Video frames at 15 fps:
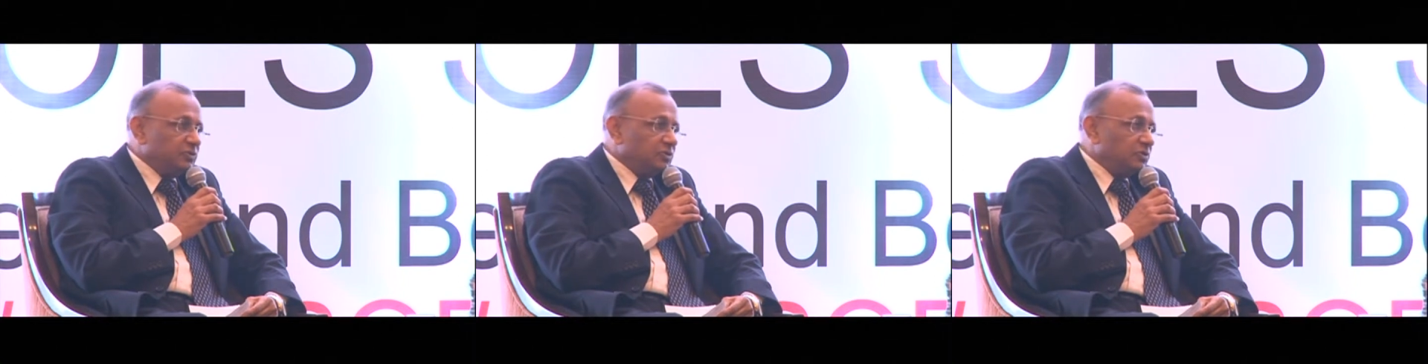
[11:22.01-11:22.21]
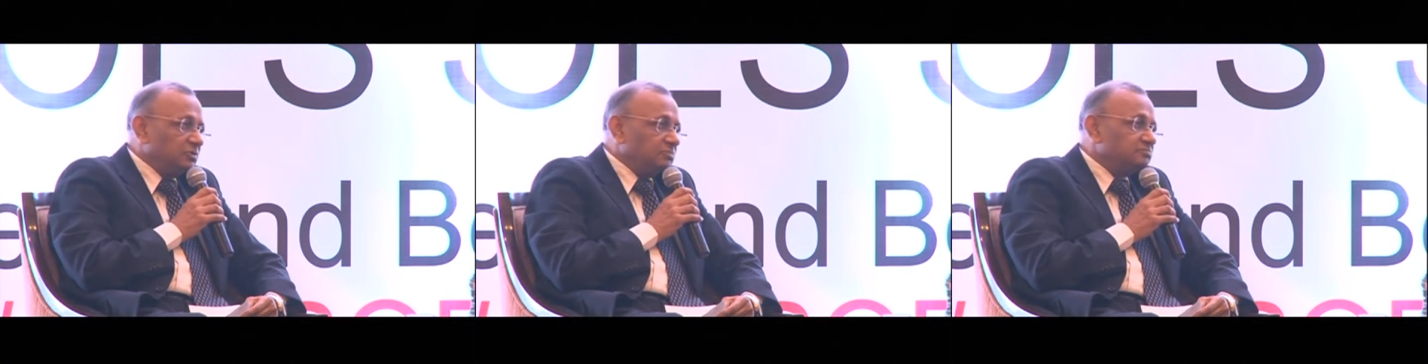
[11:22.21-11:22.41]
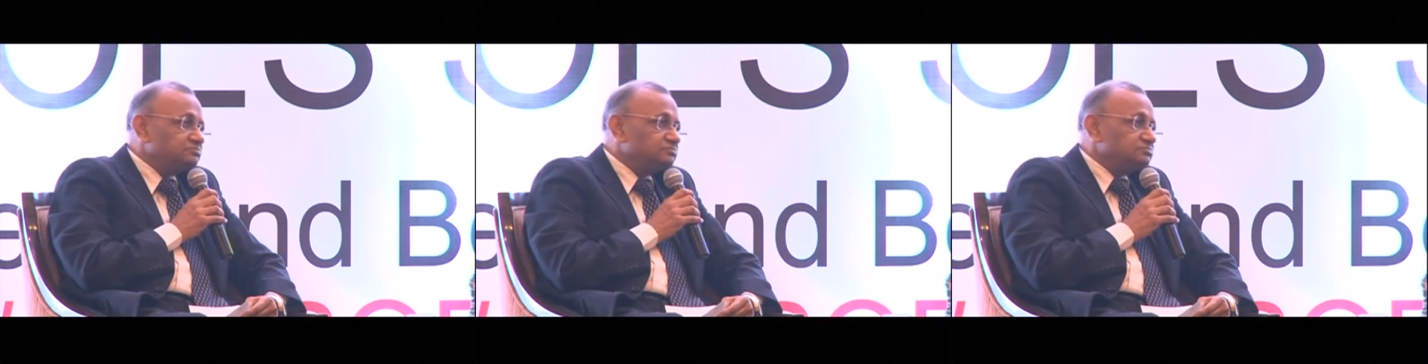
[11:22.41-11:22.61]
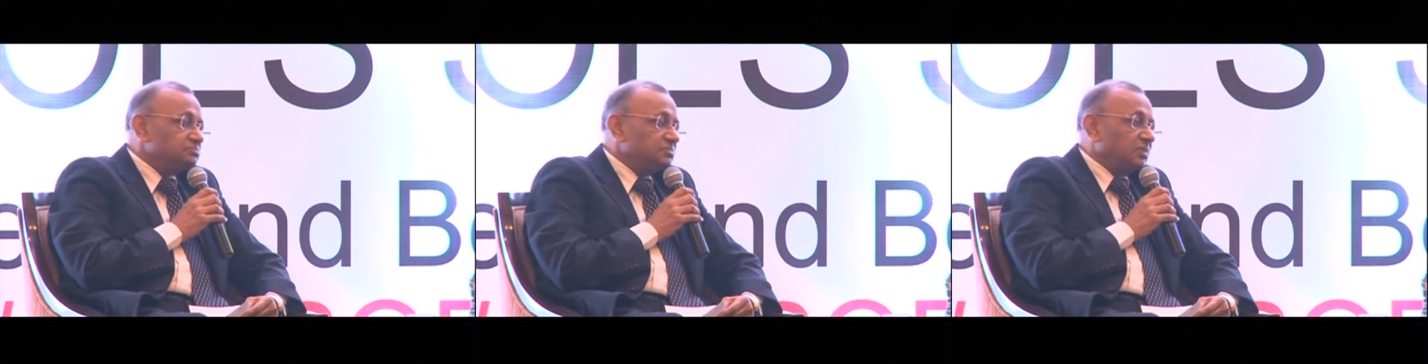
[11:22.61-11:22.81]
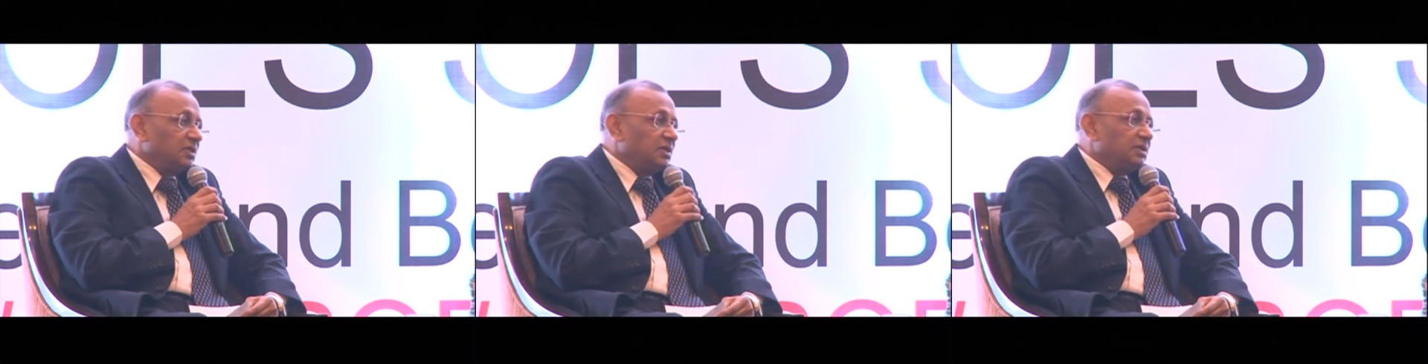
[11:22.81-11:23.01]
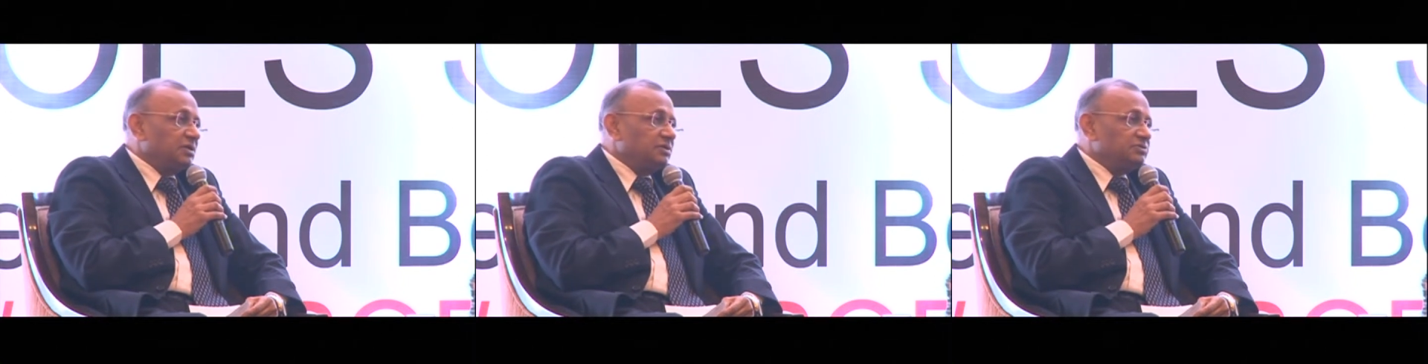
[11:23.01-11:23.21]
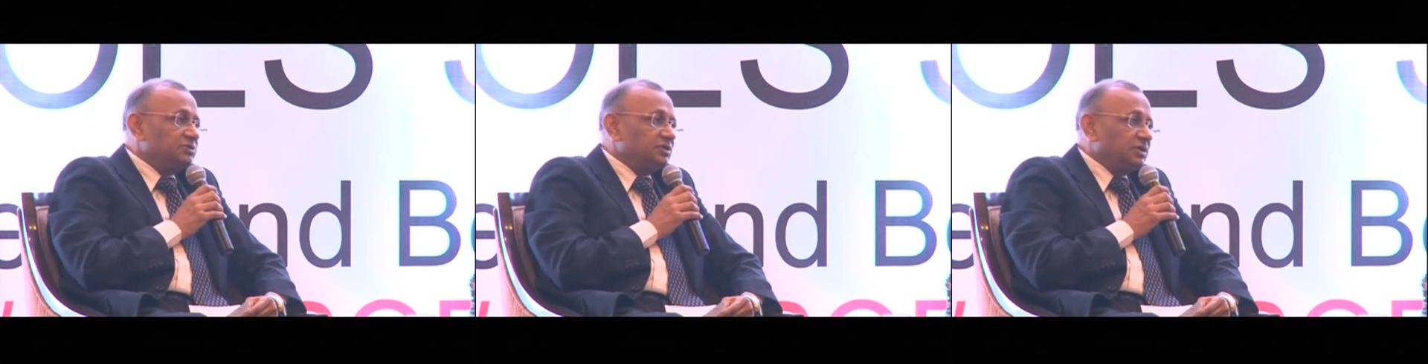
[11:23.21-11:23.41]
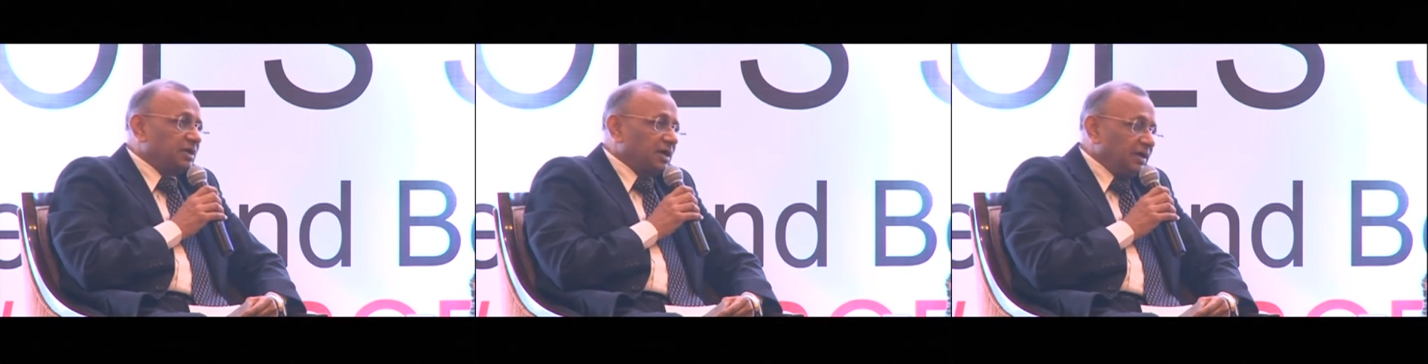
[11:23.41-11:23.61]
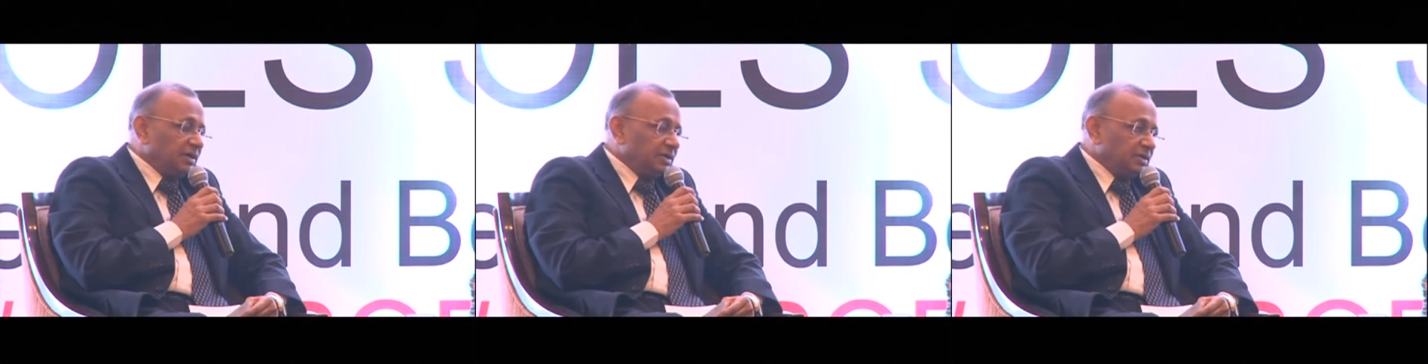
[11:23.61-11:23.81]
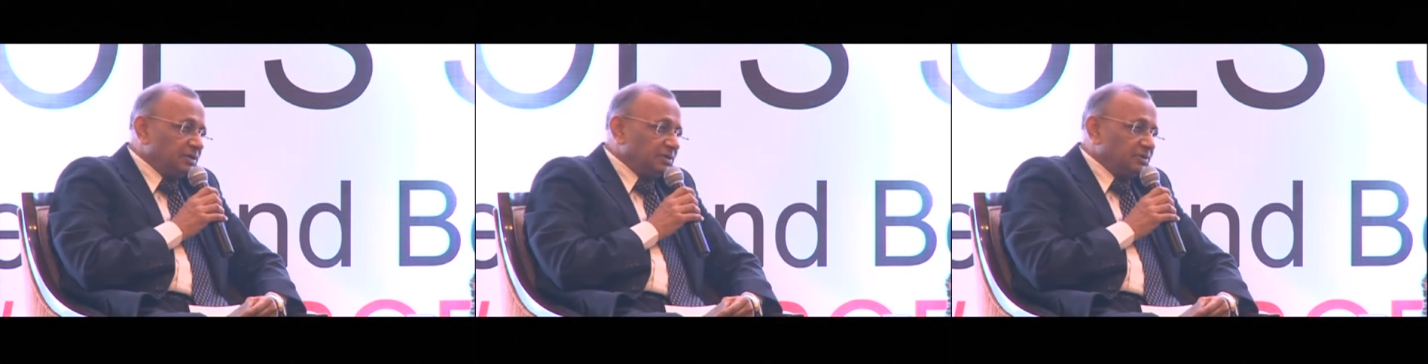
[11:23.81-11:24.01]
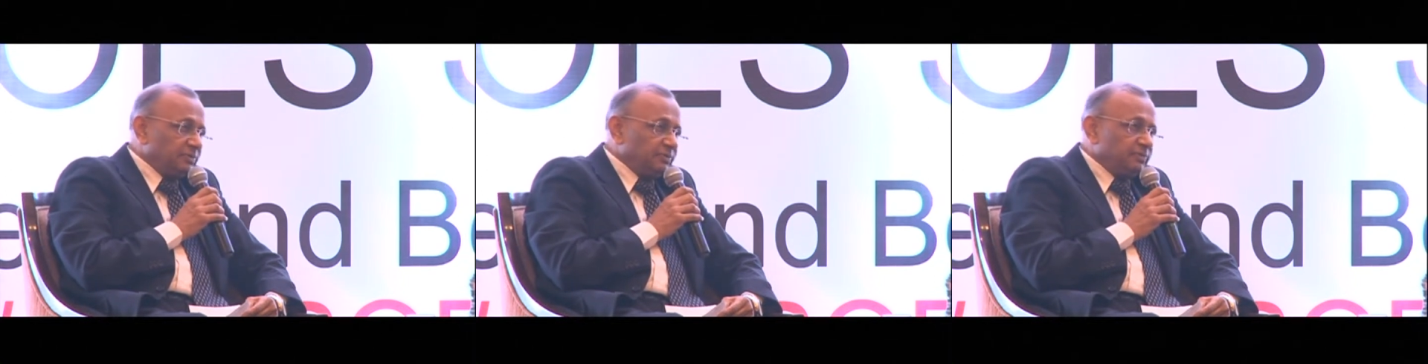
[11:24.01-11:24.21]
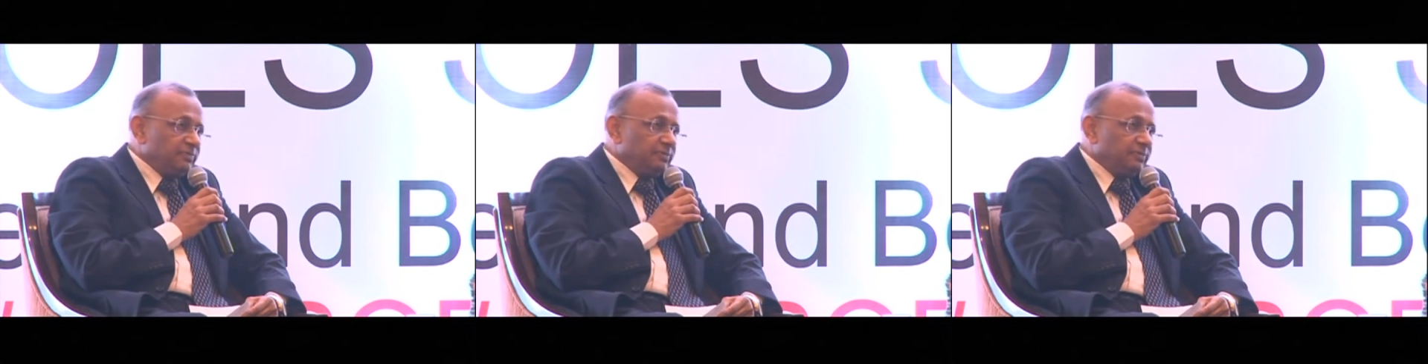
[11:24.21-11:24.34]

home, is the kind of